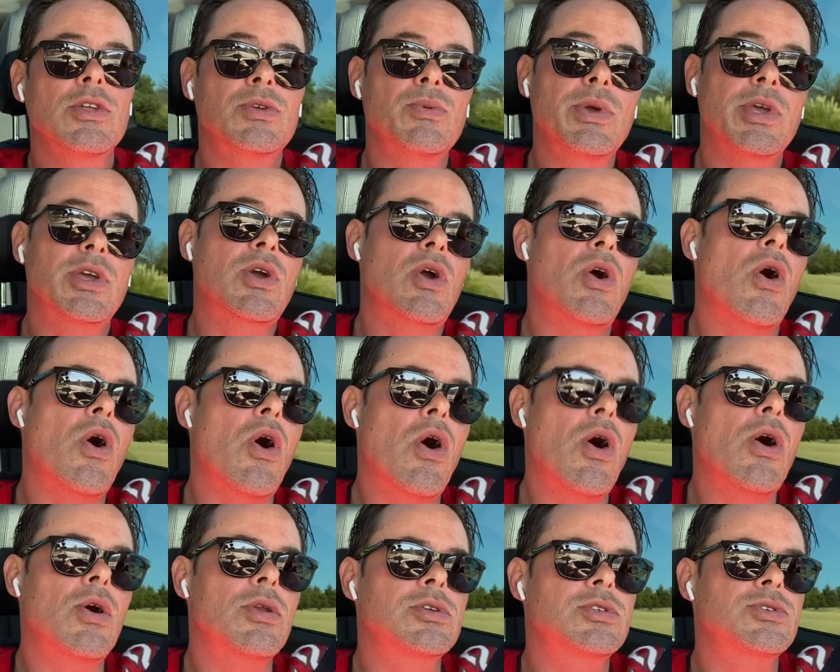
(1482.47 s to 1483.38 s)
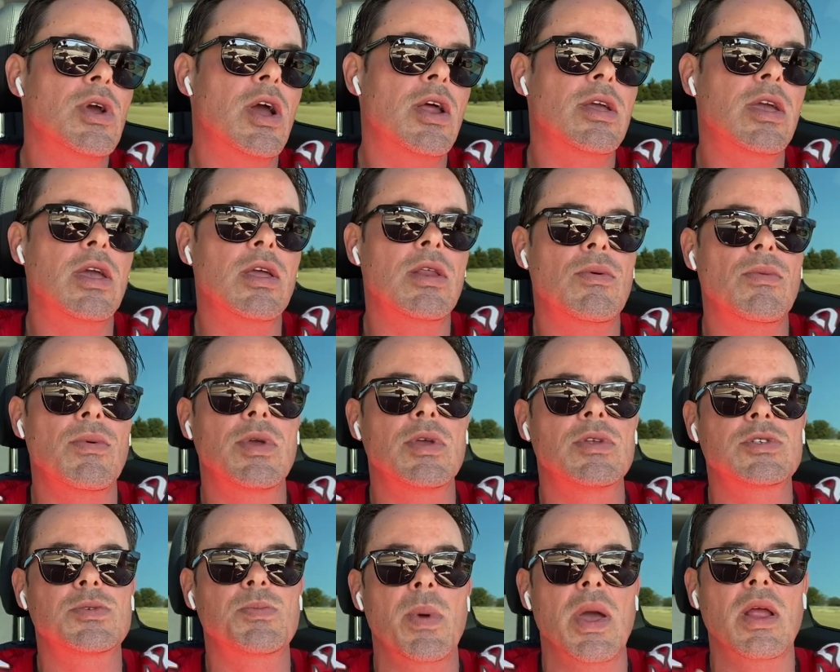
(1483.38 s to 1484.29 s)
Do we call to try to get a
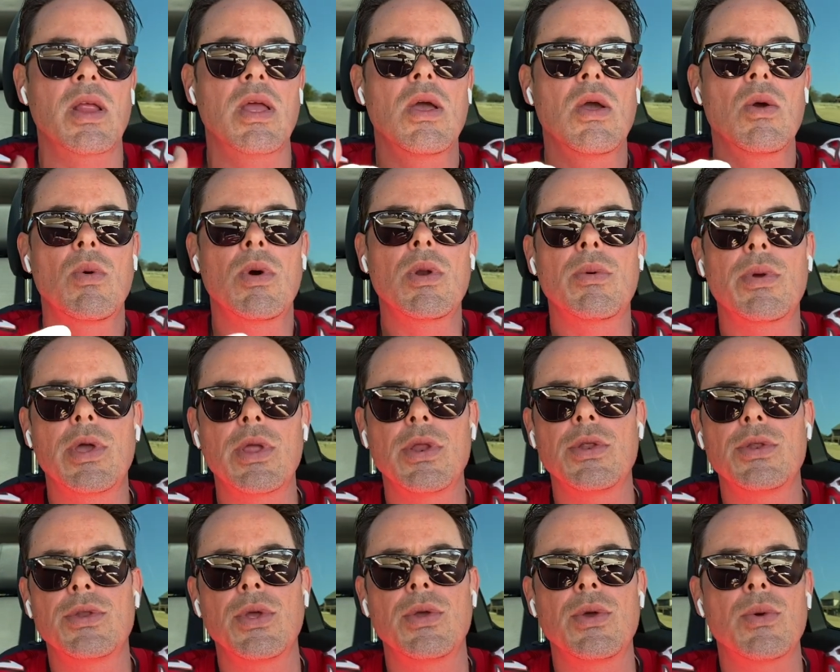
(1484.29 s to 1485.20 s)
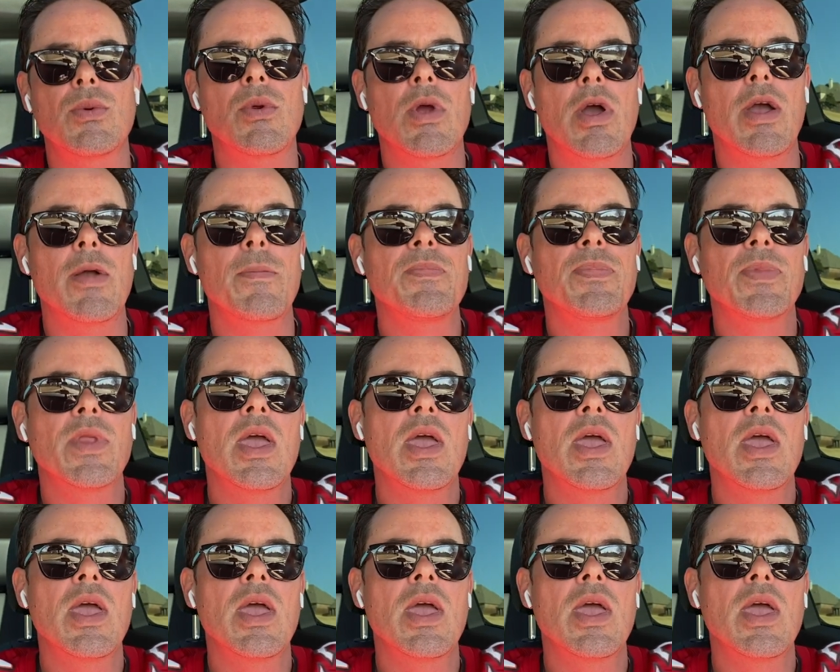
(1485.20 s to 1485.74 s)
reinspect? What are we going to do, right?